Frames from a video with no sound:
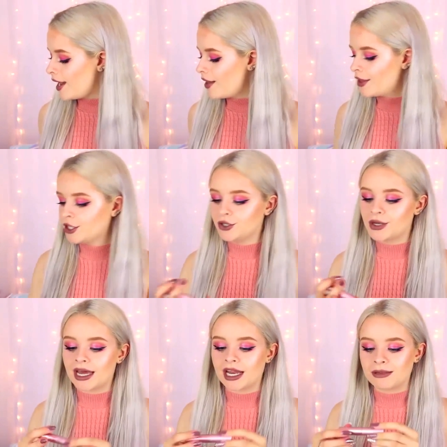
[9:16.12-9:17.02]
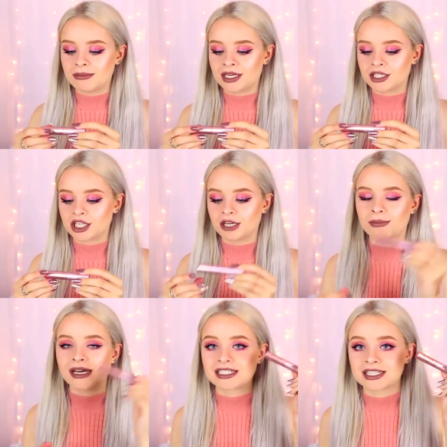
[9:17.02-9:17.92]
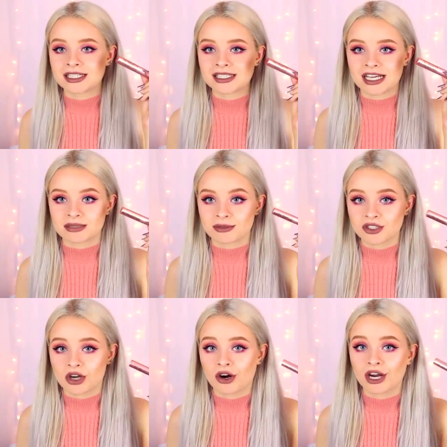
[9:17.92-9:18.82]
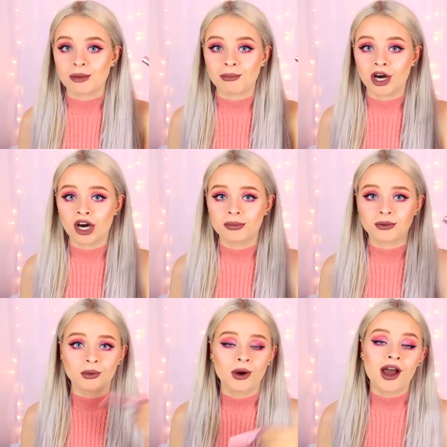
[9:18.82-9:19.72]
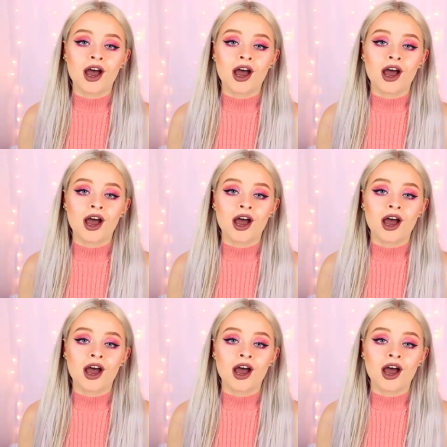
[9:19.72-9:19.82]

And then you get a miniature Better Than Sex mascara in purple.